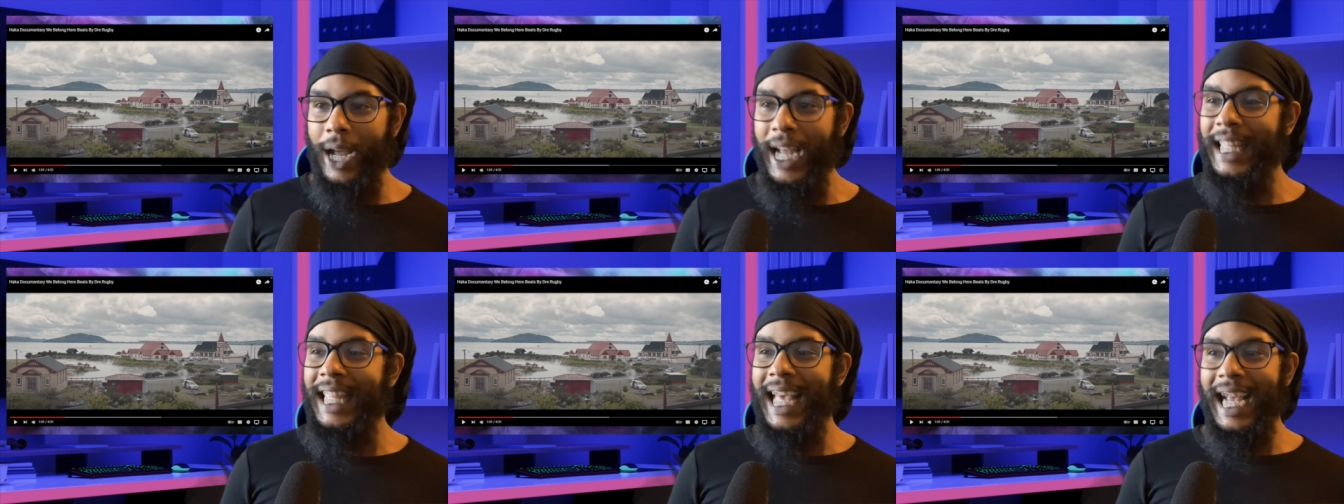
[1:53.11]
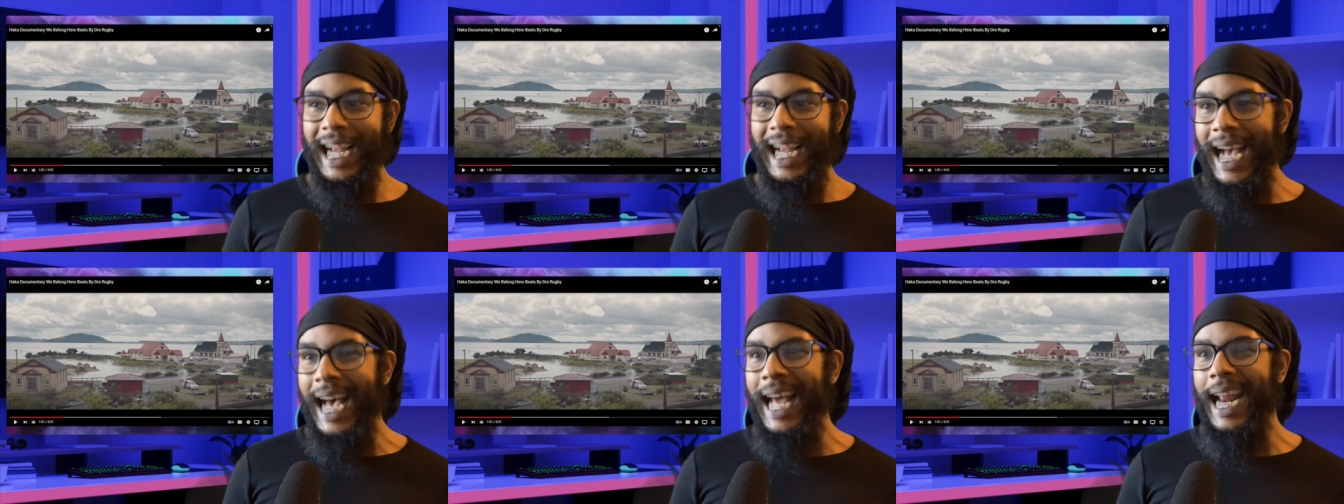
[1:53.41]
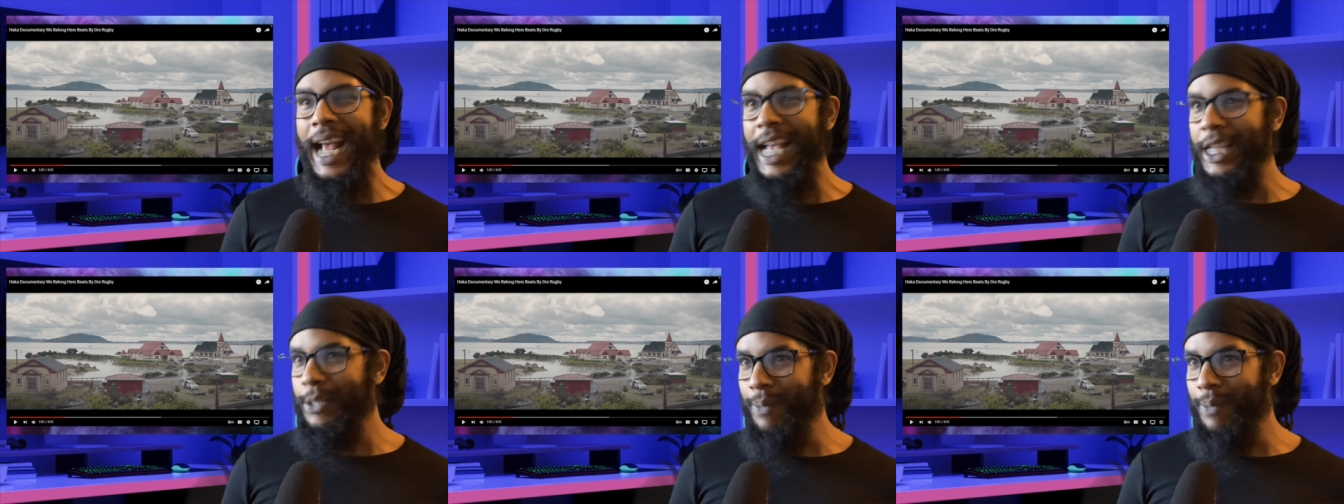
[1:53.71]
that God
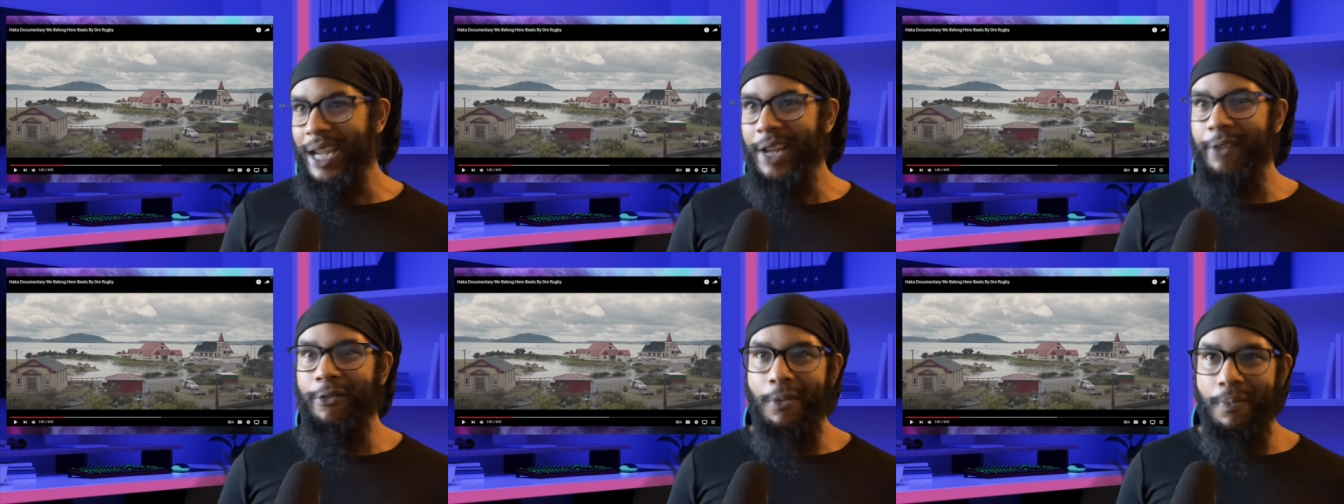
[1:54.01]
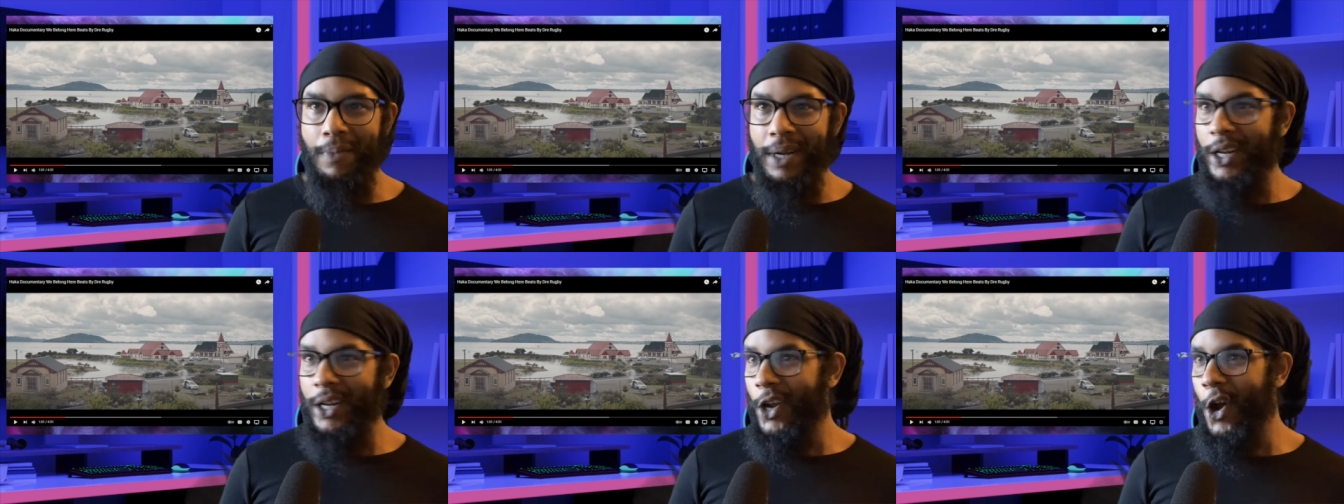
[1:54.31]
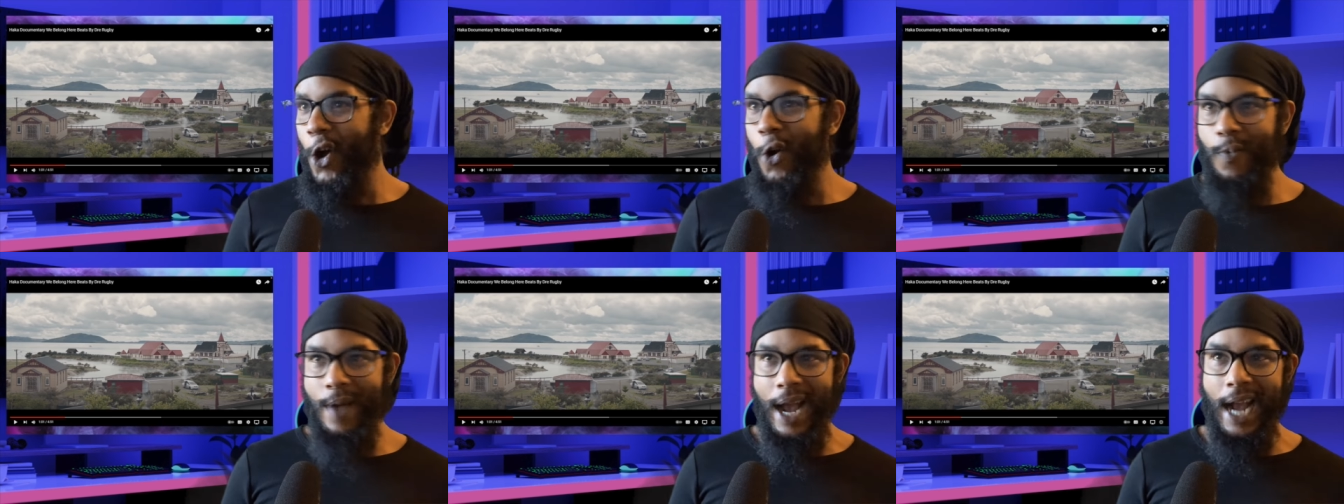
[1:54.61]
has made for me to
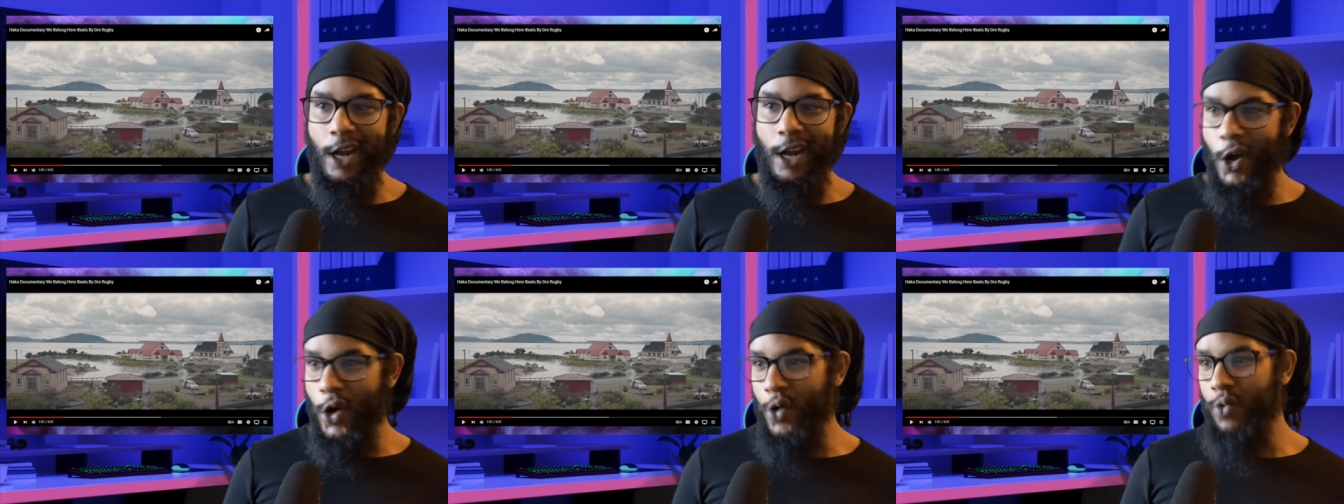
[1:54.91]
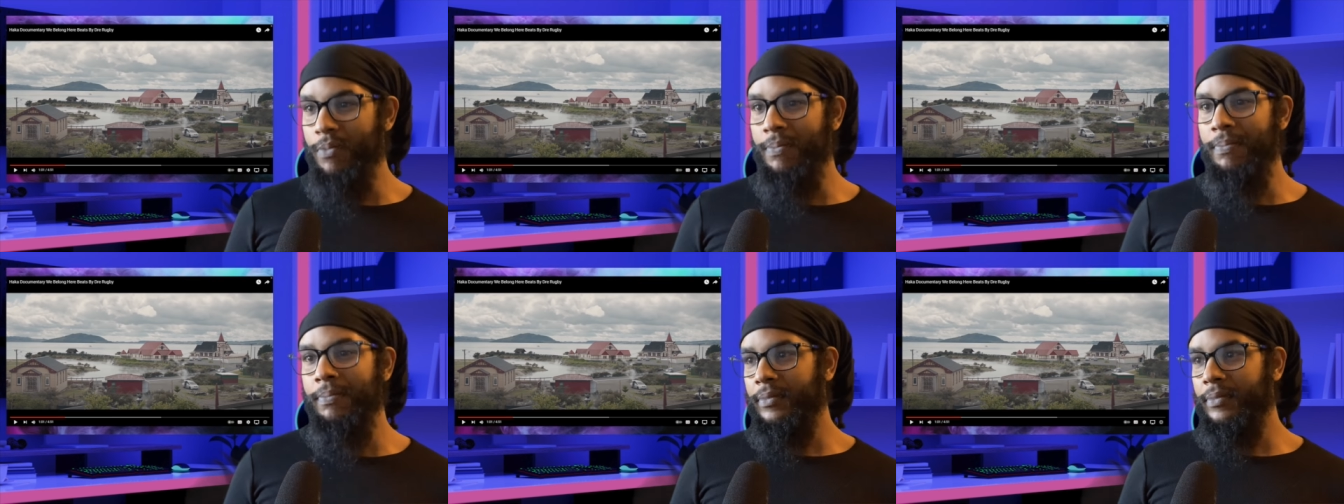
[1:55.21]
go back home.